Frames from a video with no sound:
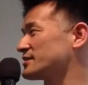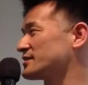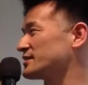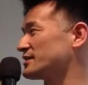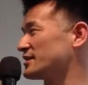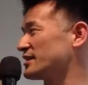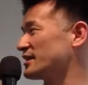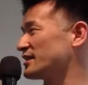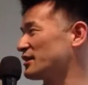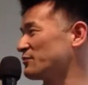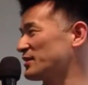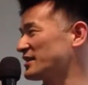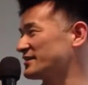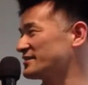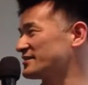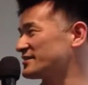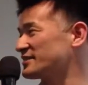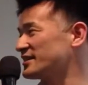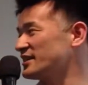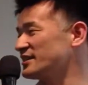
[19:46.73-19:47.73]
get the
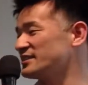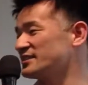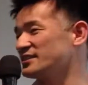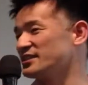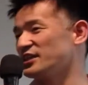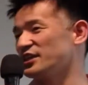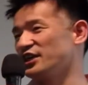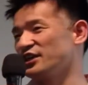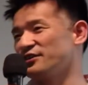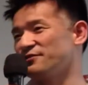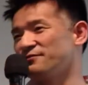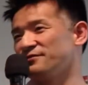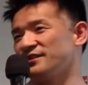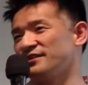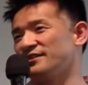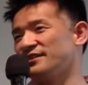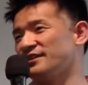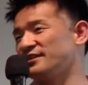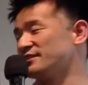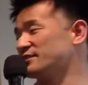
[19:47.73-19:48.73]
button state and
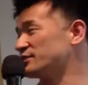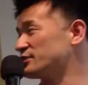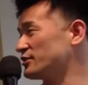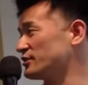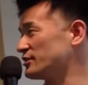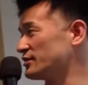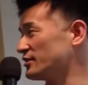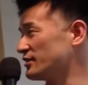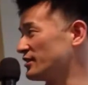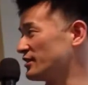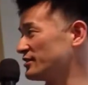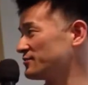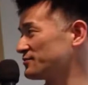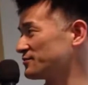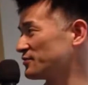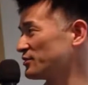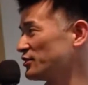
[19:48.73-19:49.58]
feed that into